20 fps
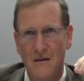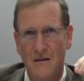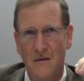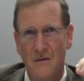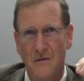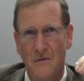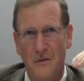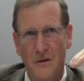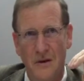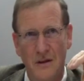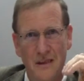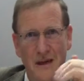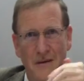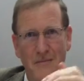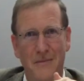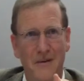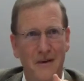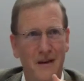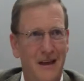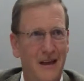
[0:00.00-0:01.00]
So, for
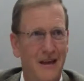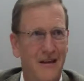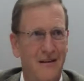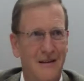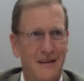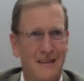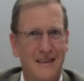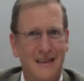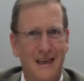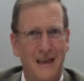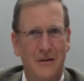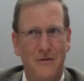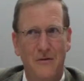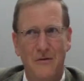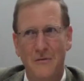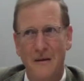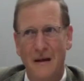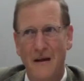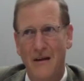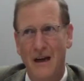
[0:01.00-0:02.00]
example, here in the state
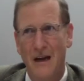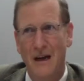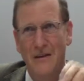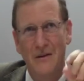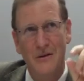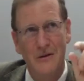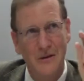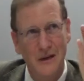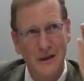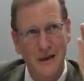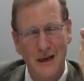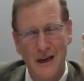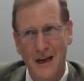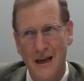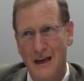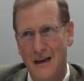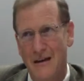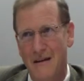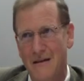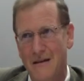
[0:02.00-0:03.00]
of Maryland, you can
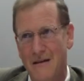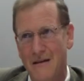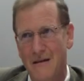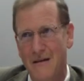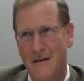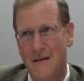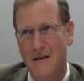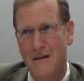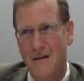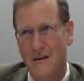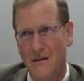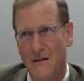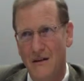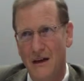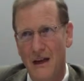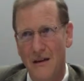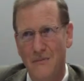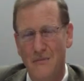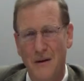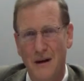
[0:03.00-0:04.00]
click on
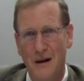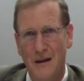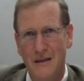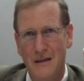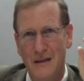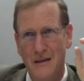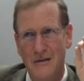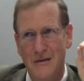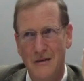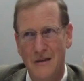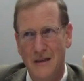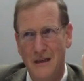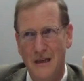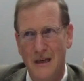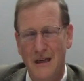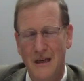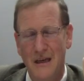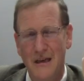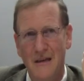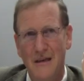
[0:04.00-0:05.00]
that part and you
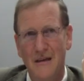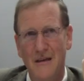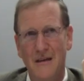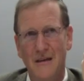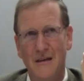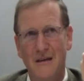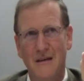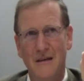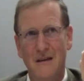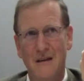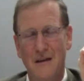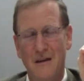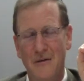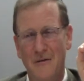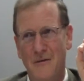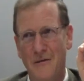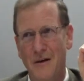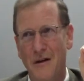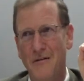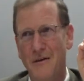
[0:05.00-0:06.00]
see a
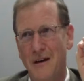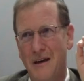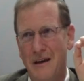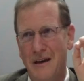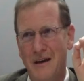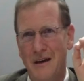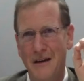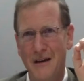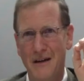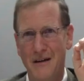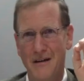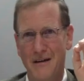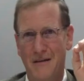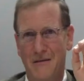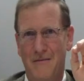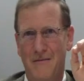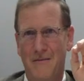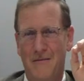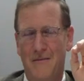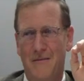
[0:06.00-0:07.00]
very
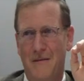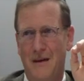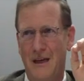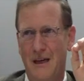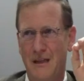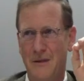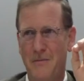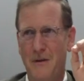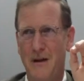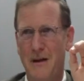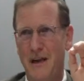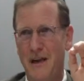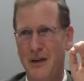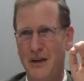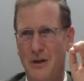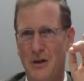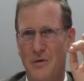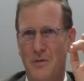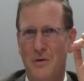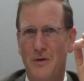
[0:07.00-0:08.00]
clear
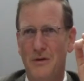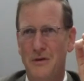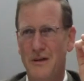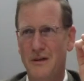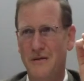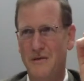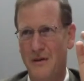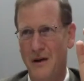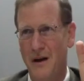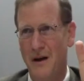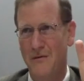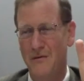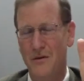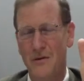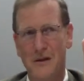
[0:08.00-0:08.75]
explanation what's involved.